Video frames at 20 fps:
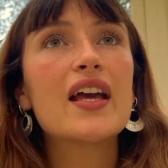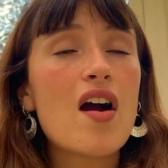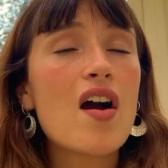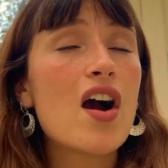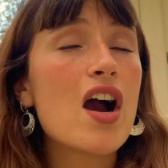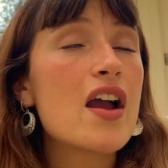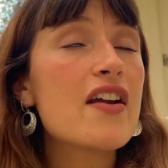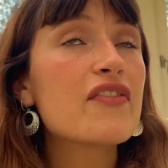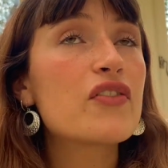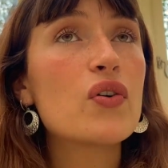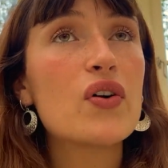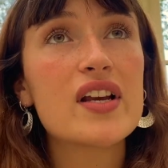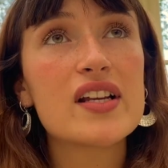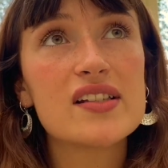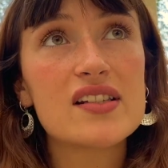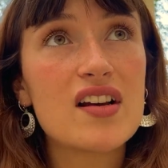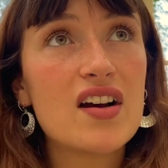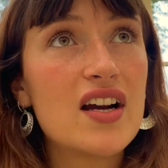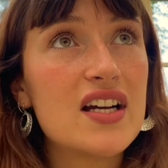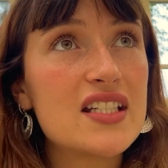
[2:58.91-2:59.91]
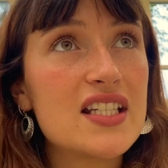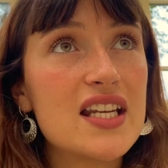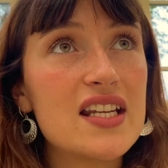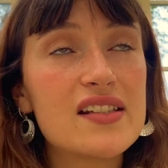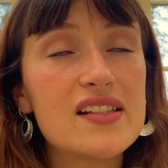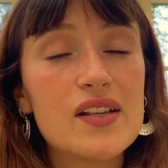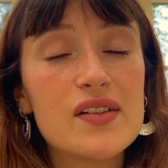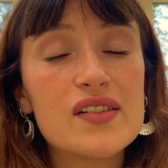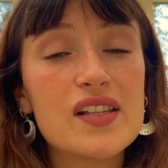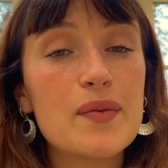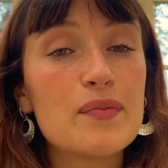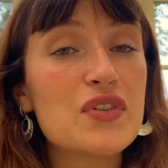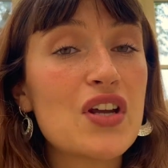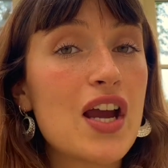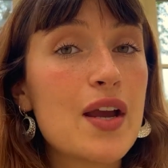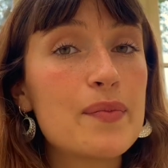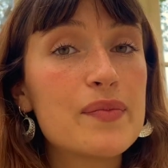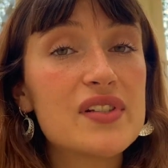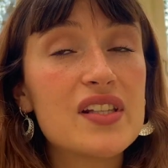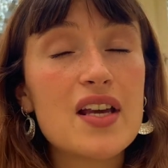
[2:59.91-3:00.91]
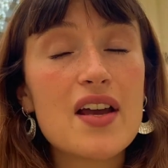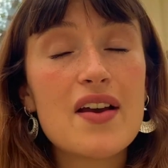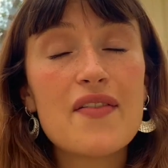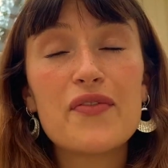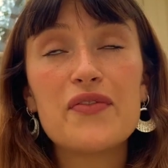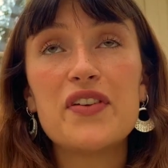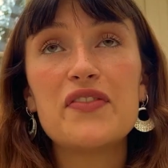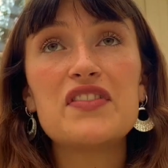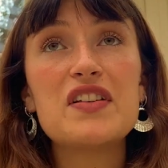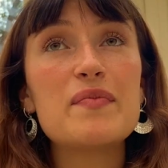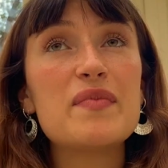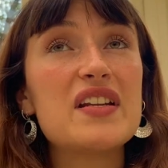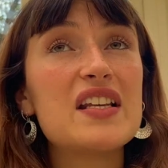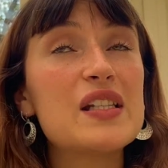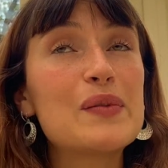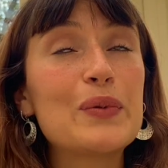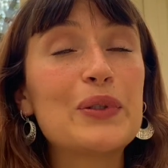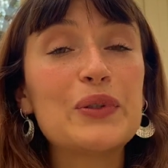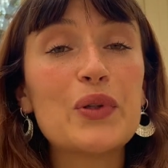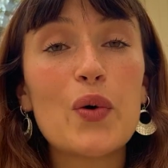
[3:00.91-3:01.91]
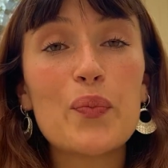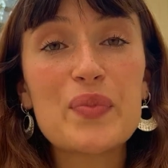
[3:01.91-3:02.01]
I've got anxiety, so sometimes 15 minutes will not